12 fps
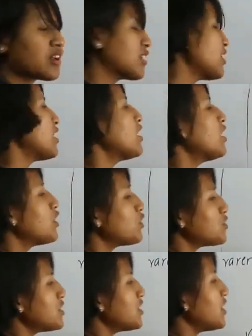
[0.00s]
Okay,
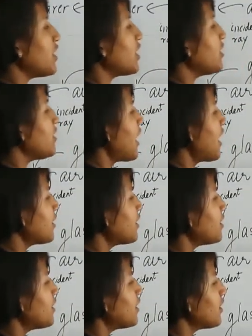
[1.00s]
you see here the
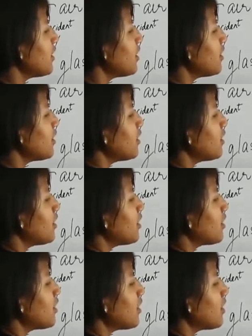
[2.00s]
angle here.
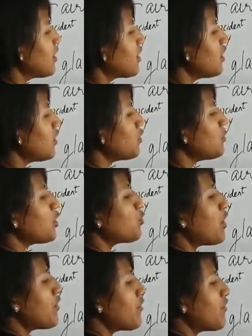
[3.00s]
Okay, it will be
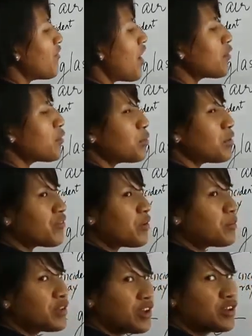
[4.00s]
quite far away
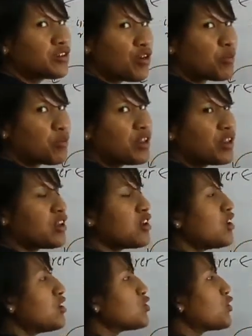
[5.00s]
from the normal.
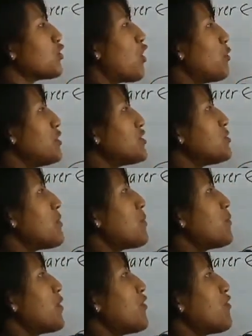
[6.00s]
So always
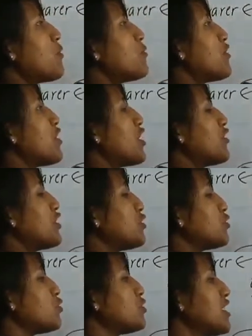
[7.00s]
remember, from
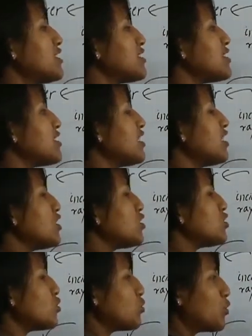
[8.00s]
rarer to denser
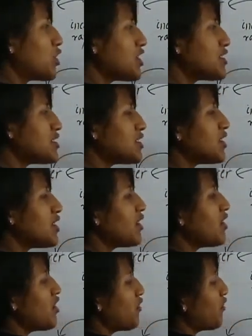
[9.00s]
towards,
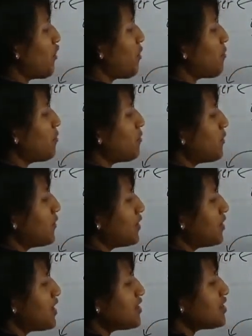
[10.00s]
from
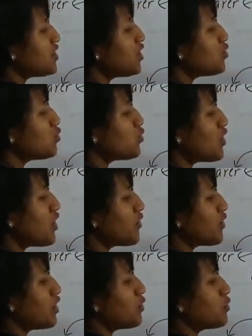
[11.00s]
denser to
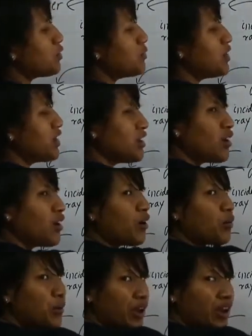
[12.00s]
rarer, it will be
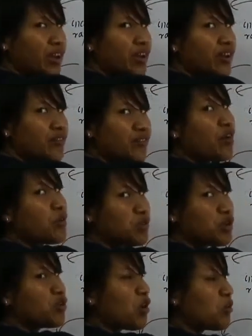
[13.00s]
away from
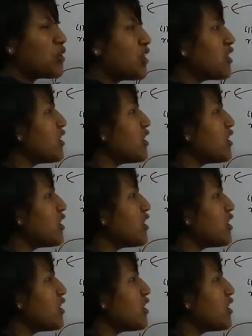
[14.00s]
the normal.